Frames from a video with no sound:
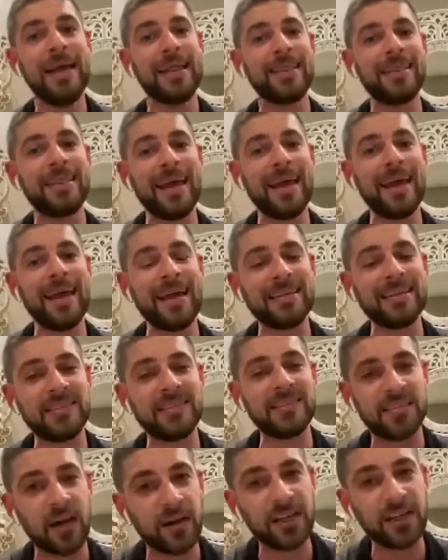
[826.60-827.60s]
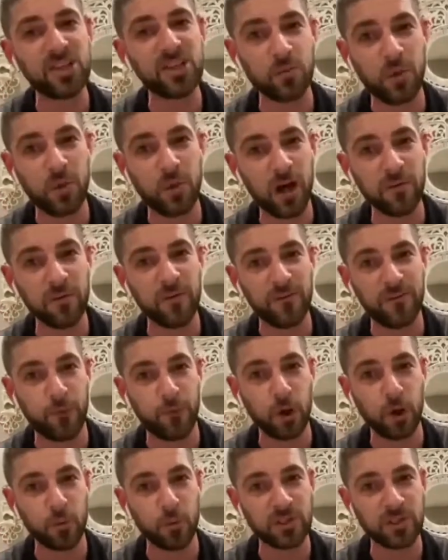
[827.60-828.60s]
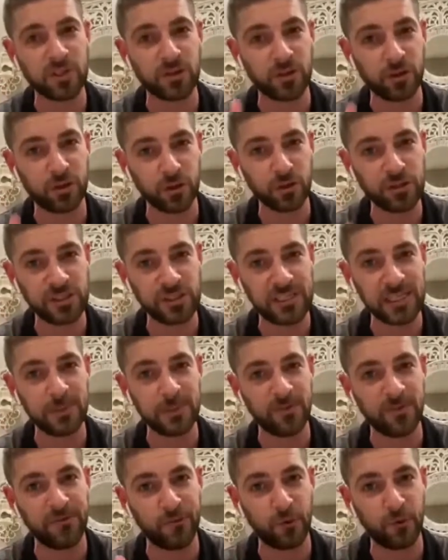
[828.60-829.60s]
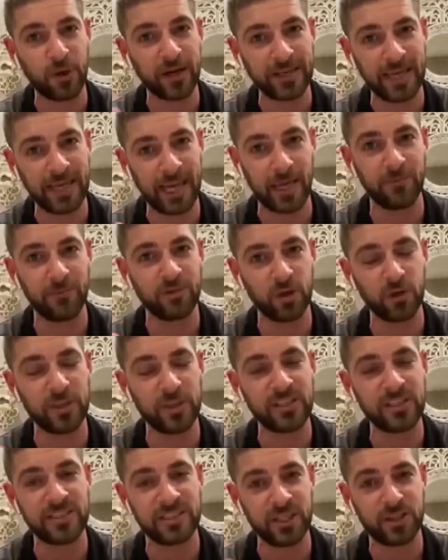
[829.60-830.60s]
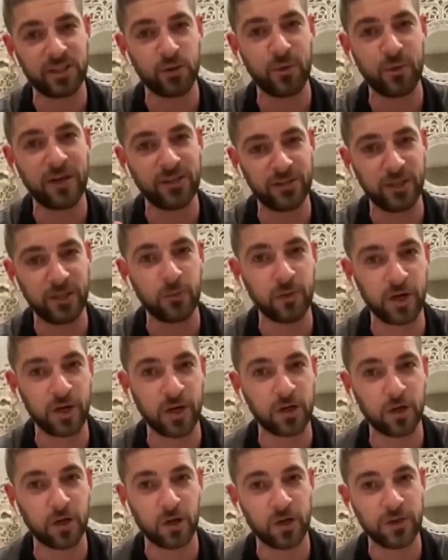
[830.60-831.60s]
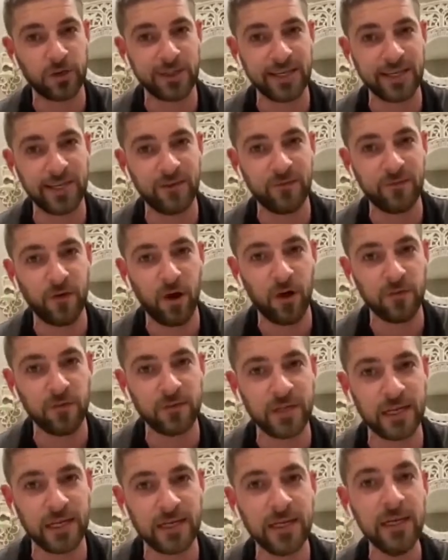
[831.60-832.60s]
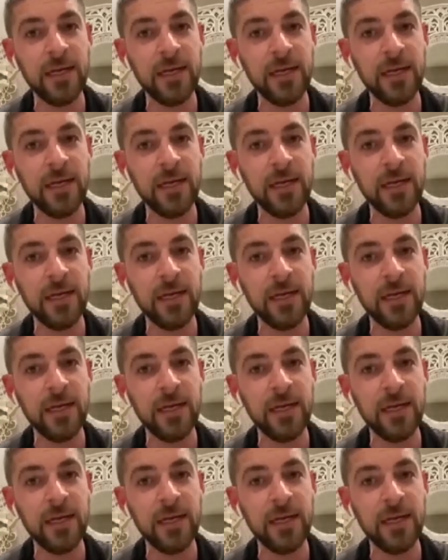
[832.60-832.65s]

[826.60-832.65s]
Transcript: that dug its well before it was thirsty, before it came to the situation that we are currently involved in.